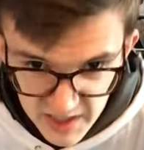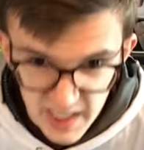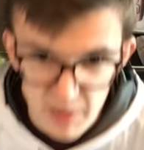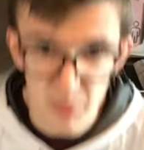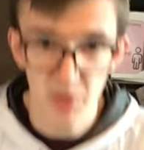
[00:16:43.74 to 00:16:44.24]

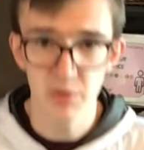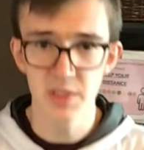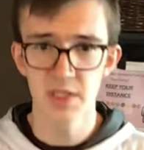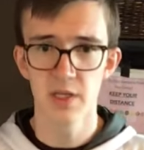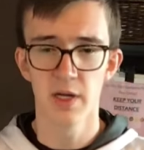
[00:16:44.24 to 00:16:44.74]
sitting
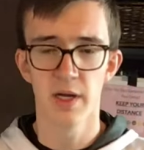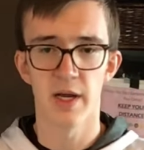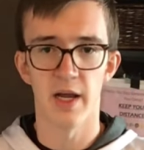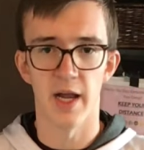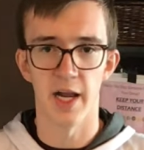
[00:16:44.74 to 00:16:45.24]
bones,
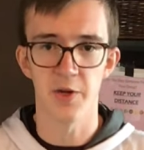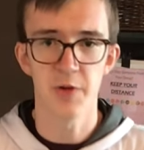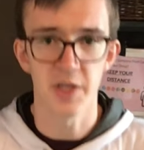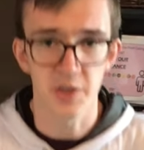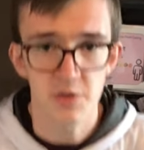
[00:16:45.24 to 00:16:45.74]
and you
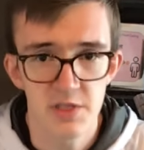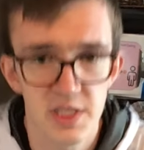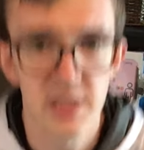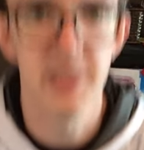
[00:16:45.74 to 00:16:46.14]
can use this